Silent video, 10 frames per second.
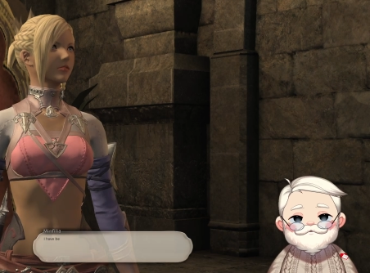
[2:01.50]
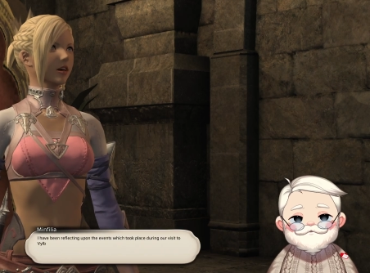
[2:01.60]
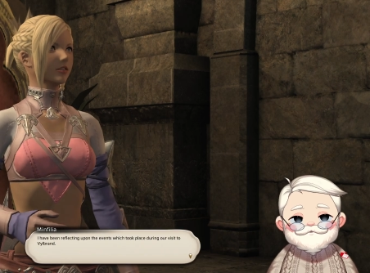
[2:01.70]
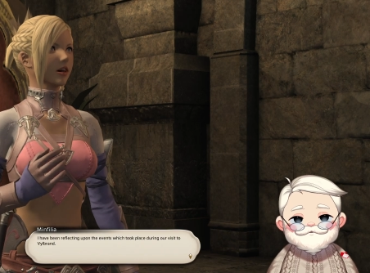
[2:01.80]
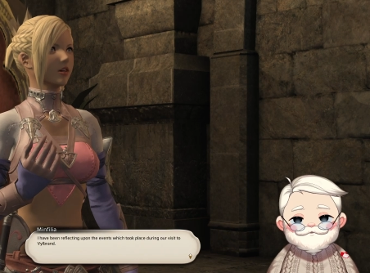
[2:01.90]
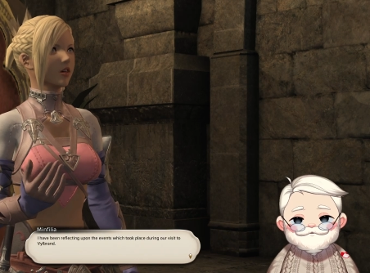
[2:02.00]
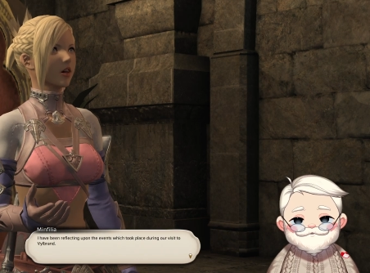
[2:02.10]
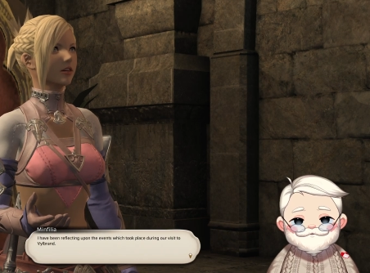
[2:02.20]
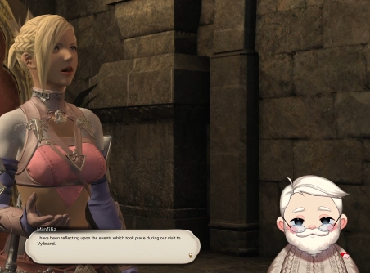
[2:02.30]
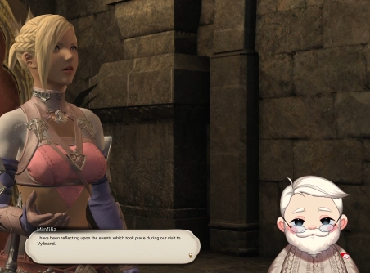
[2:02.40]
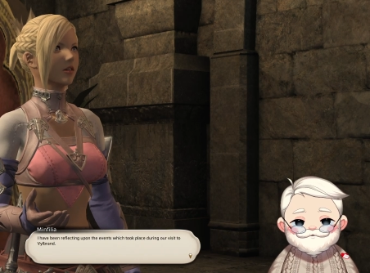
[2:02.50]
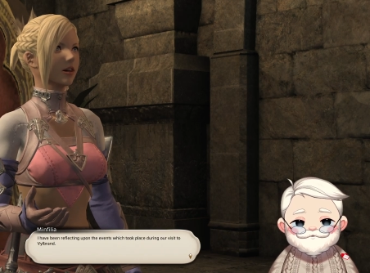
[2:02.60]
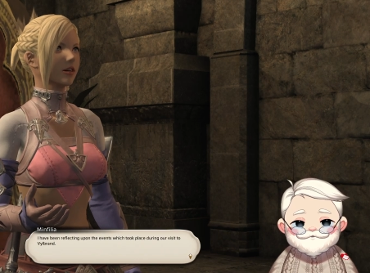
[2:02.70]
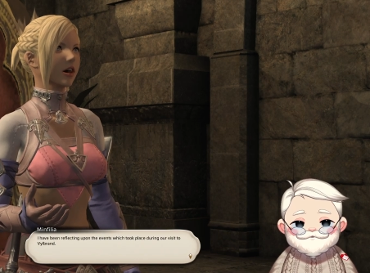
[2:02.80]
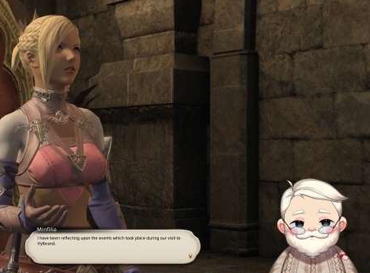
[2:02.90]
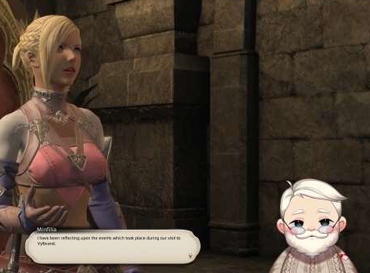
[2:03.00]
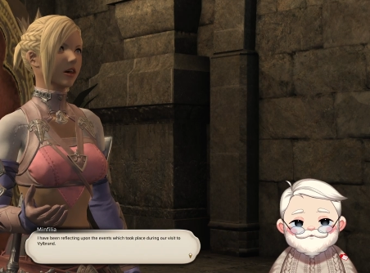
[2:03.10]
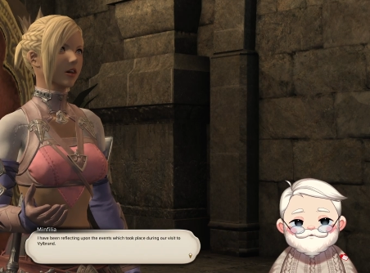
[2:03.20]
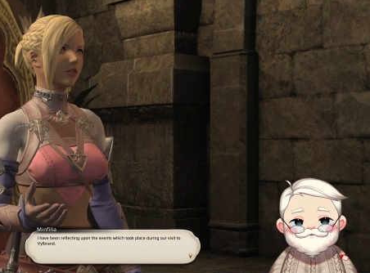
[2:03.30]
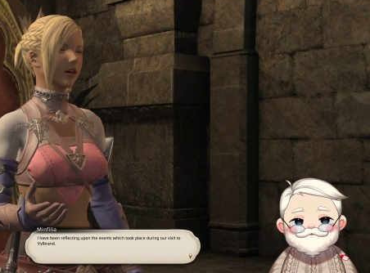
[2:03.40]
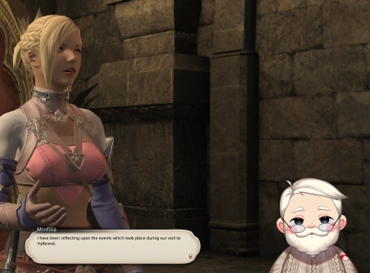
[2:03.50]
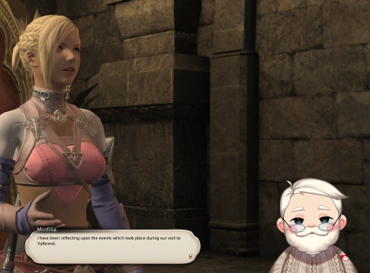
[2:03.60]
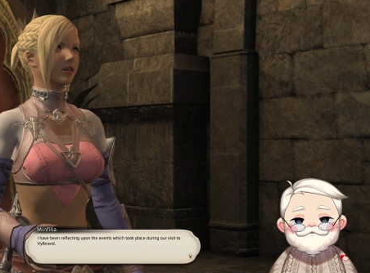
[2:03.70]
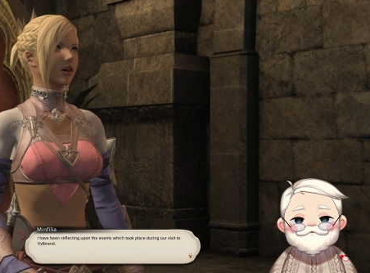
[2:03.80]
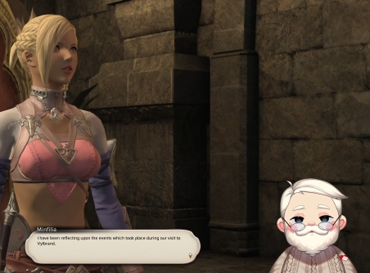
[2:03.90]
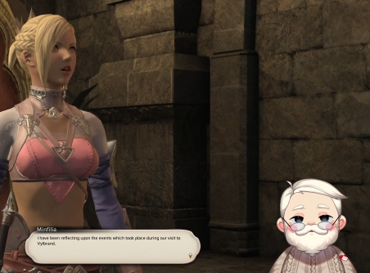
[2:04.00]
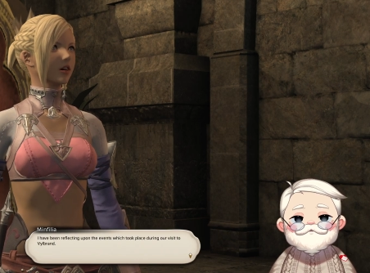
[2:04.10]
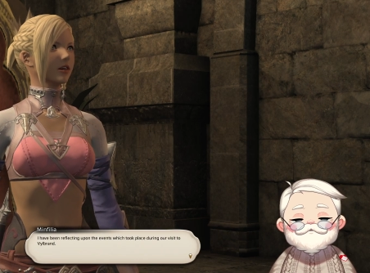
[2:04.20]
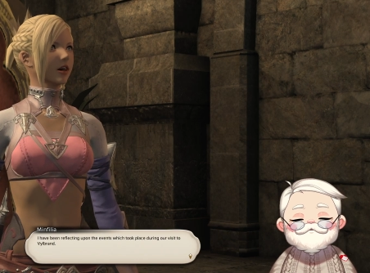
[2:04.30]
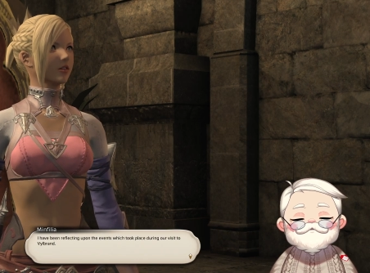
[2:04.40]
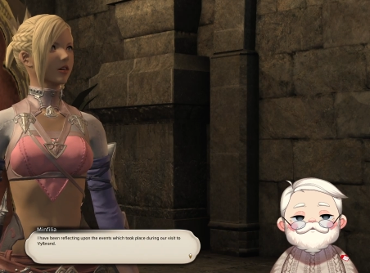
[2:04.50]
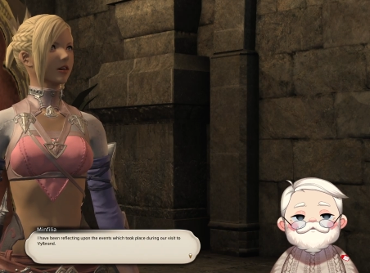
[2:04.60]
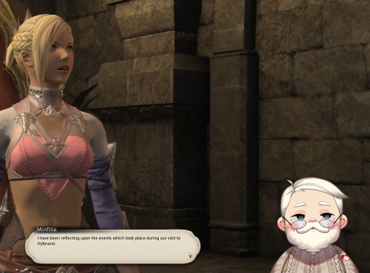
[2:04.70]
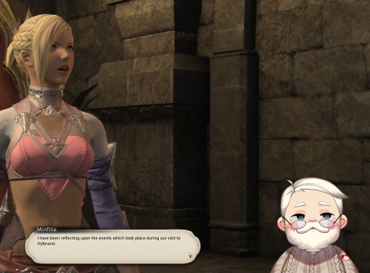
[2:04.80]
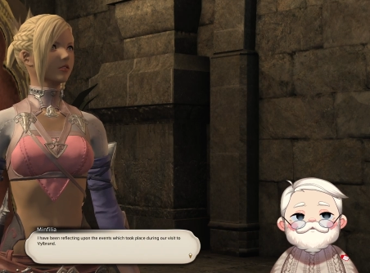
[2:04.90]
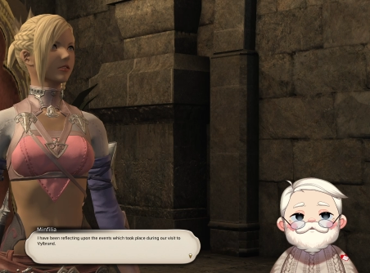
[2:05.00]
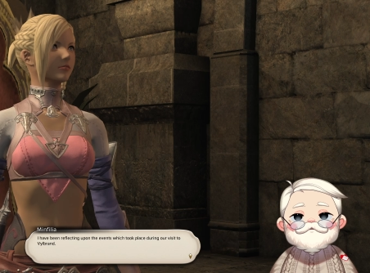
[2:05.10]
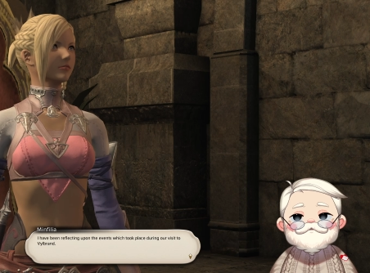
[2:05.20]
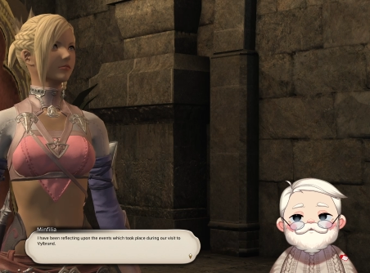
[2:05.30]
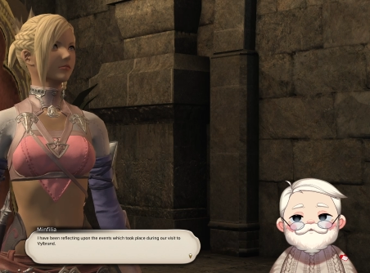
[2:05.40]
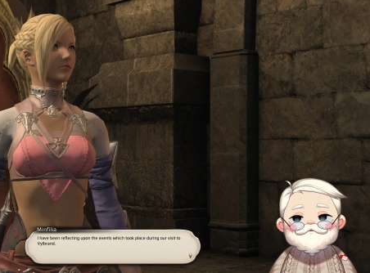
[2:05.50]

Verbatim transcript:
Speaker 1: have been reflecting upon the events which took place during our visit to Vylbrand.